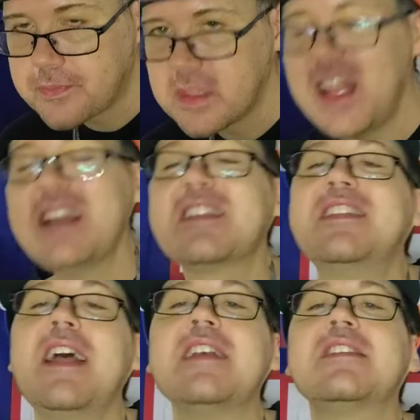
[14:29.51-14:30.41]
Next
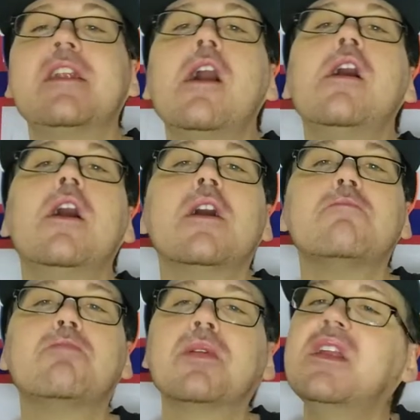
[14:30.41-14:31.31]
testing
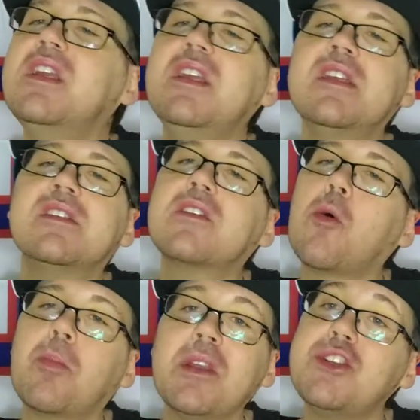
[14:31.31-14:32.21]
on, please
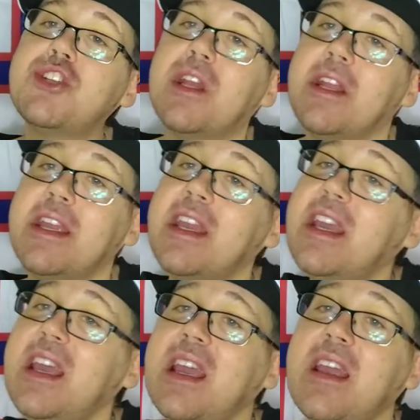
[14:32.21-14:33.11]
don't be shitty,
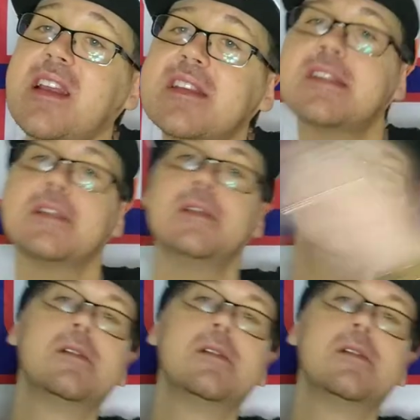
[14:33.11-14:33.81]
is